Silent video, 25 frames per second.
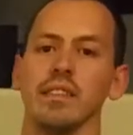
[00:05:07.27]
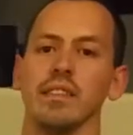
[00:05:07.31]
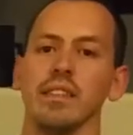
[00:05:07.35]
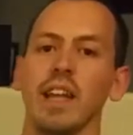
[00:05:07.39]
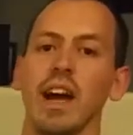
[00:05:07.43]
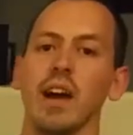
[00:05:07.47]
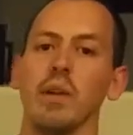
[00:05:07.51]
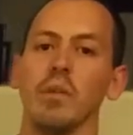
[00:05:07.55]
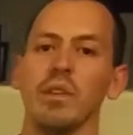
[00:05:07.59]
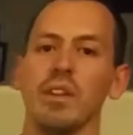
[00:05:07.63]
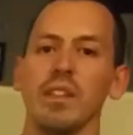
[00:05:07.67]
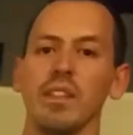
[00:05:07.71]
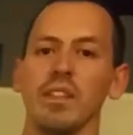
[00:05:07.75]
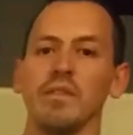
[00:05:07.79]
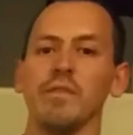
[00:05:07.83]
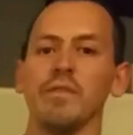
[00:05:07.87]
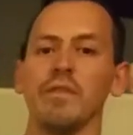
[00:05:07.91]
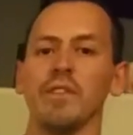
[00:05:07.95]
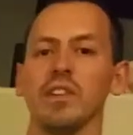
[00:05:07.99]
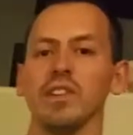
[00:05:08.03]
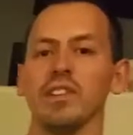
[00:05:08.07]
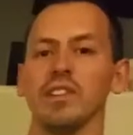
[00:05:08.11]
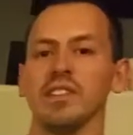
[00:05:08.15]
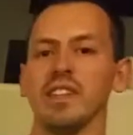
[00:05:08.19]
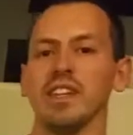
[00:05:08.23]
Now, one of the
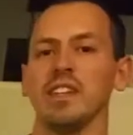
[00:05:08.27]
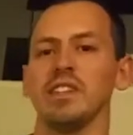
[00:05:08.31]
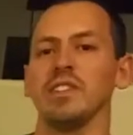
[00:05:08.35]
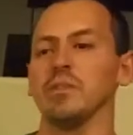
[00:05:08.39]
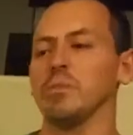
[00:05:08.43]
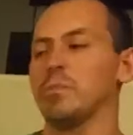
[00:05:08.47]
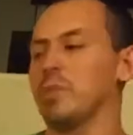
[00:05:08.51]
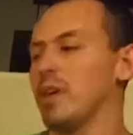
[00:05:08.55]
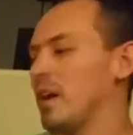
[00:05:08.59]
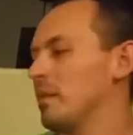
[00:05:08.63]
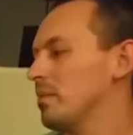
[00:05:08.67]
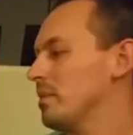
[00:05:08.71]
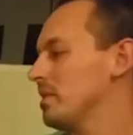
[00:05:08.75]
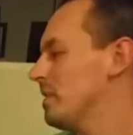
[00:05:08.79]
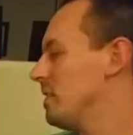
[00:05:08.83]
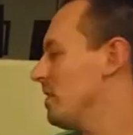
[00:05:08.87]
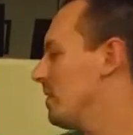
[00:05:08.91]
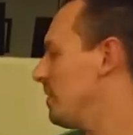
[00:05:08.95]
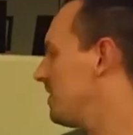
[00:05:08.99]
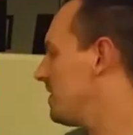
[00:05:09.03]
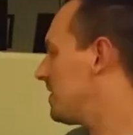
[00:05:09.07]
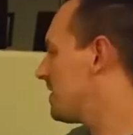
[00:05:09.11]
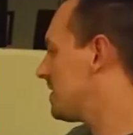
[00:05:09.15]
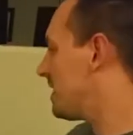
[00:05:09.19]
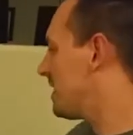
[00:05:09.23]
first things you'll probably
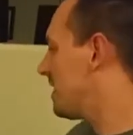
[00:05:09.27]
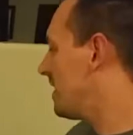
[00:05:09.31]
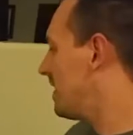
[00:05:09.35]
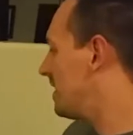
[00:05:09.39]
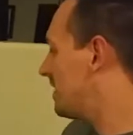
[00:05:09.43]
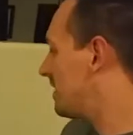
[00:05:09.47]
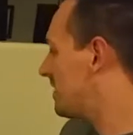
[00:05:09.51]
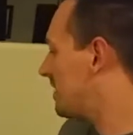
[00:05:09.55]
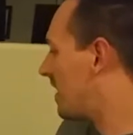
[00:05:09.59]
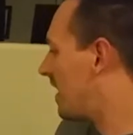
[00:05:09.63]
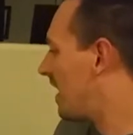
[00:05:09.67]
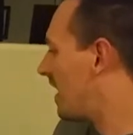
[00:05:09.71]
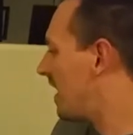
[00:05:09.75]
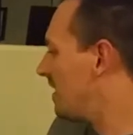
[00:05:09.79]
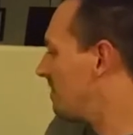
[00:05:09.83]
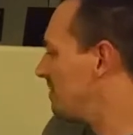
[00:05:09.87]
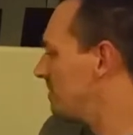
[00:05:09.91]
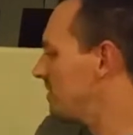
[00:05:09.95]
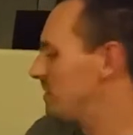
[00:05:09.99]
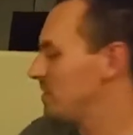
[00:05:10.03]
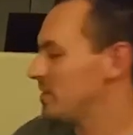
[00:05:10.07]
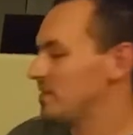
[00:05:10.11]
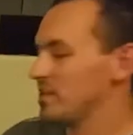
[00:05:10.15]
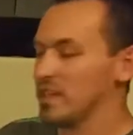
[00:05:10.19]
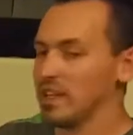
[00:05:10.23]
notice is I'm
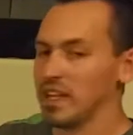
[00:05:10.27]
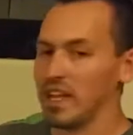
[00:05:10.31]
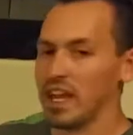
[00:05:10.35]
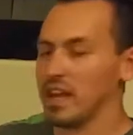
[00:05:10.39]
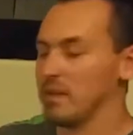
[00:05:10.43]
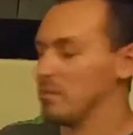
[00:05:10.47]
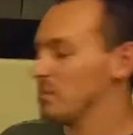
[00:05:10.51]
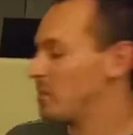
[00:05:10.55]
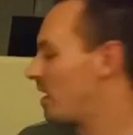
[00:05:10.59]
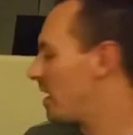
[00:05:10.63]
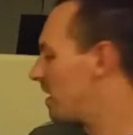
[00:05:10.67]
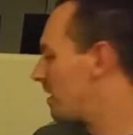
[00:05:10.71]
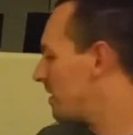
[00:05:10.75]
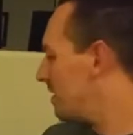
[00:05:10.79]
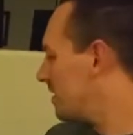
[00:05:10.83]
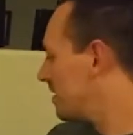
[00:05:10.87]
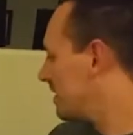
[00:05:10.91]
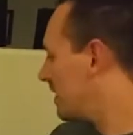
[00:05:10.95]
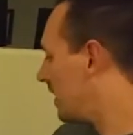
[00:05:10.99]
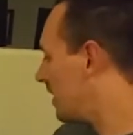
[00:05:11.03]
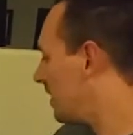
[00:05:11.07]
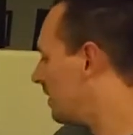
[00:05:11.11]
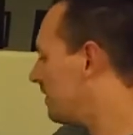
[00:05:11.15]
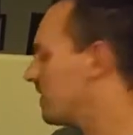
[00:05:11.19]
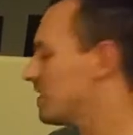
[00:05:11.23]
using a modern
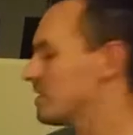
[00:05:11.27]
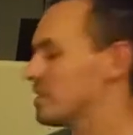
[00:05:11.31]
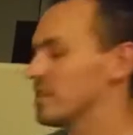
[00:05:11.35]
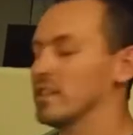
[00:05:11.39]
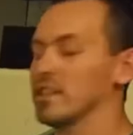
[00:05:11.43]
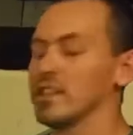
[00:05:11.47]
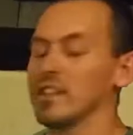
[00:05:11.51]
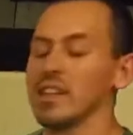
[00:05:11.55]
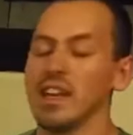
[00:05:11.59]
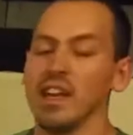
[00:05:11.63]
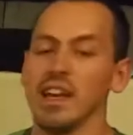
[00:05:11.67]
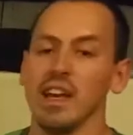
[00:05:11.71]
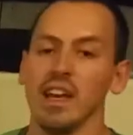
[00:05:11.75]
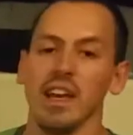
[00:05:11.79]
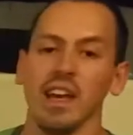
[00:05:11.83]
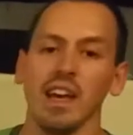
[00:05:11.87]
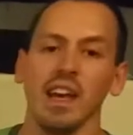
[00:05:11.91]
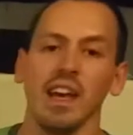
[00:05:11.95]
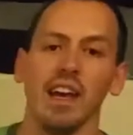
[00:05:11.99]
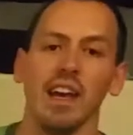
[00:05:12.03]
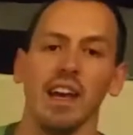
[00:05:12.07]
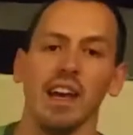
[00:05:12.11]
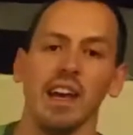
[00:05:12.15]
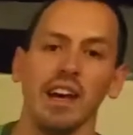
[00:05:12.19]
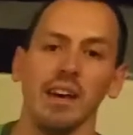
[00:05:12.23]
television,
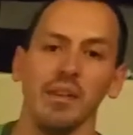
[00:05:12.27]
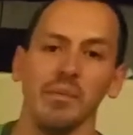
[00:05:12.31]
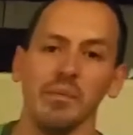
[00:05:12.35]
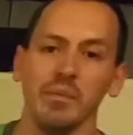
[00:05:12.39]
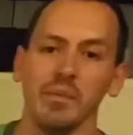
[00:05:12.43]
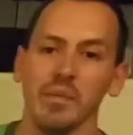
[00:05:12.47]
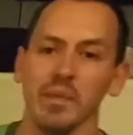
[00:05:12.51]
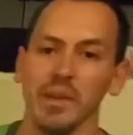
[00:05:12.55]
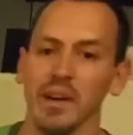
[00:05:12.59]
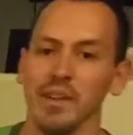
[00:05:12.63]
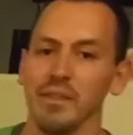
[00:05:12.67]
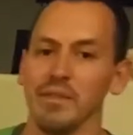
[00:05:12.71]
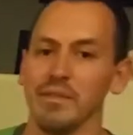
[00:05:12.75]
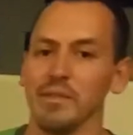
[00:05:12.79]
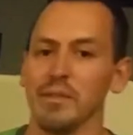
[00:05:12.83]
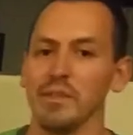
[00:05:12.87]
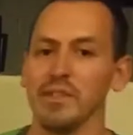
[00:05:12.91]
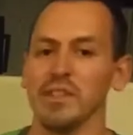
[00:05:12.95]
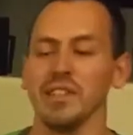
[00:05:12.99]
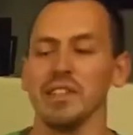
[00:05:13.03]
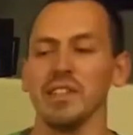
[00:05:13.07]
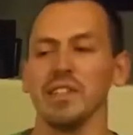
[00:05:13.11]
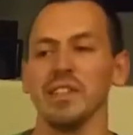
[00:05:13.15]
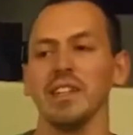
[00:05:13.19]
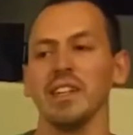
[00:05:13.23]
and
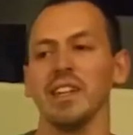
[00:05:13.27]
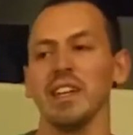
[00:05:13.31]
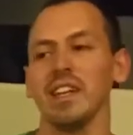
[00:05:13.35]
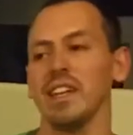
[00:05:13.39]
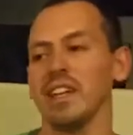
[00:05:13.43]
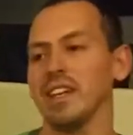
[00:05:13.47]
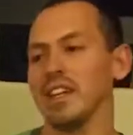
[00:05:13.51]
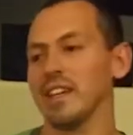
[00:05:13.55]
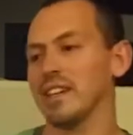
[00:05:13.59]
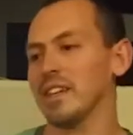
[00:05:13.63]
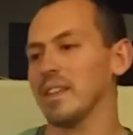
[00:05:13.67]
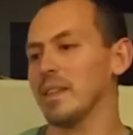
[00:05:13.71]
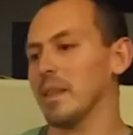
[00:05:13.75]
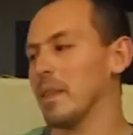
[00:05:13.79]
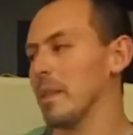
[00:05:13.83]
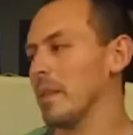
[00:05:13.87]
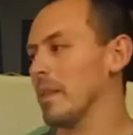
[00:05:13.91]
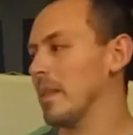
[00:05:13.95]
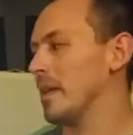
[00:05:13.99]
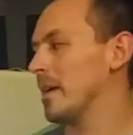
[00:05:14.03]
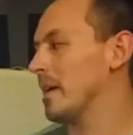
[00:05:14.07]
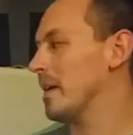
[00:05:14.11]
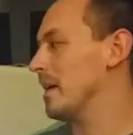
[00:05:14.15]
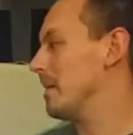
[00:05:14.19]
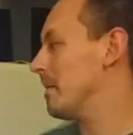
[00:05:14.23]
unfortunately,
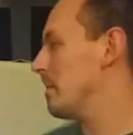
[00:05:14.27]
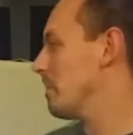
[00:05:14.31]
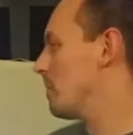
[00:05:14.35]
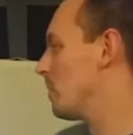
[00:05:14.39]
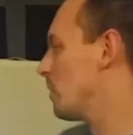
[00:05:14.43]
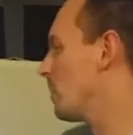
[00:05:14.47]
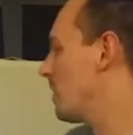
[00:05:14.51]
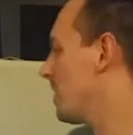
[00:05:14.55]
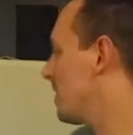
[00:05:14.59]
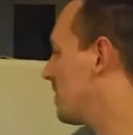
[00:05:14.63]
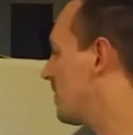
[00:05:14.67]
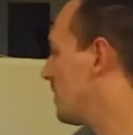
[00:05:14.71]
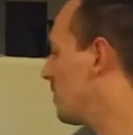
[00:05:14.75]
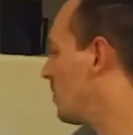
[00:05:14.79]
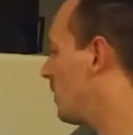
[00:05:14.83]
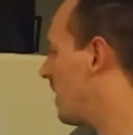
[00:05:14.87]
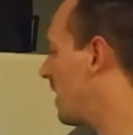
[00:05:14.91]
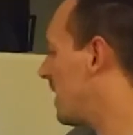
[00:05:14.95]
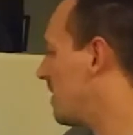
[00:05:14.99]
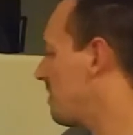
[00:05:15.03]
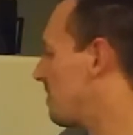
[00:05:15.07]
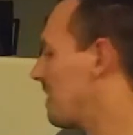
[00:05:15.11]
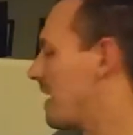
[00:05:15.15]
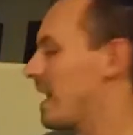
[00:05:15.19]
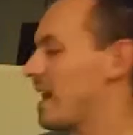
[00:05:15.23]
with the
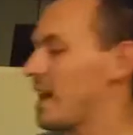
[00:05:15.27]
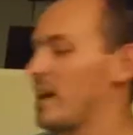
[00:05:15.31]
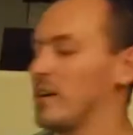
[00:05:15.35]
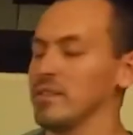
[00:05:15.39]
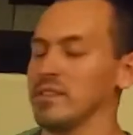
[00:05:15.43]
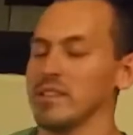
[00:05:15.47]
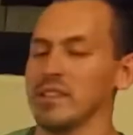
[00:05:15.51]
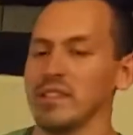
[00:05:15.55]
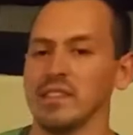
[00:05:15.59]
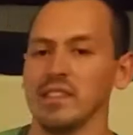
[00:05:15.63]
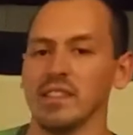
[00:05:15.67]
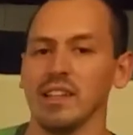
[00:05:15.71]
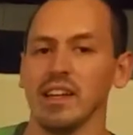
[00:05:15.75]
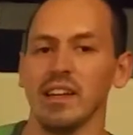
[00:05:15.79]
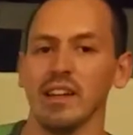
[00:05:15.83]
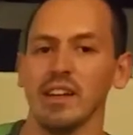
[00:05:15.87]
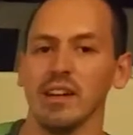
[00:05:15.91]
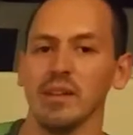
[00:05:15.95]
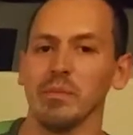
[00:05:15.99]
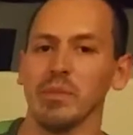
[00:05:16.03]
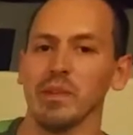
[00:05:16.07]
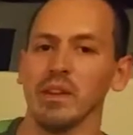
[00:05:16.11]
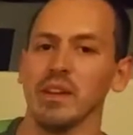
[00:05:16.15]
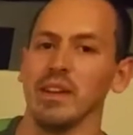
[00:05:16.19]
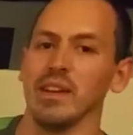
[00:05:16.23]
way my house is set
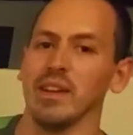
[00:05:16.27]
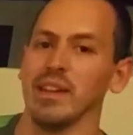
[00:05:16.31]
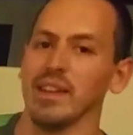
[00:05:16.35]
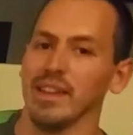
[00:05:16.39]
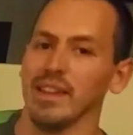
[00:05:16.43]
up,